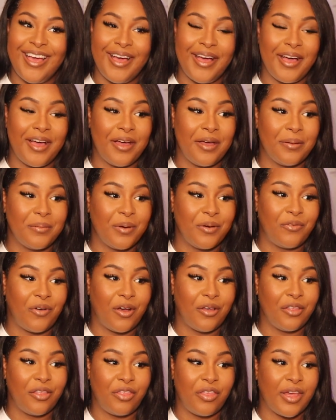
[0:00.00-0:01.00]
of
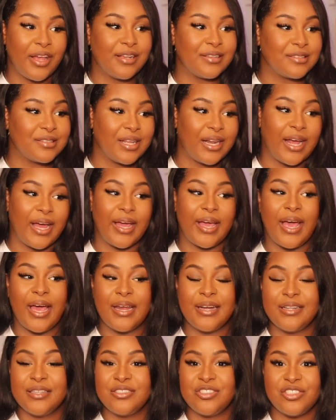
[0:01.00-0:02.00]
all the things that I
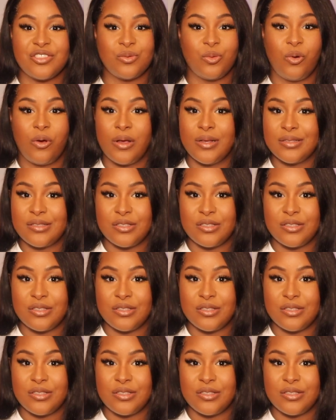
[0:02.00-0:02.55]
kind of just want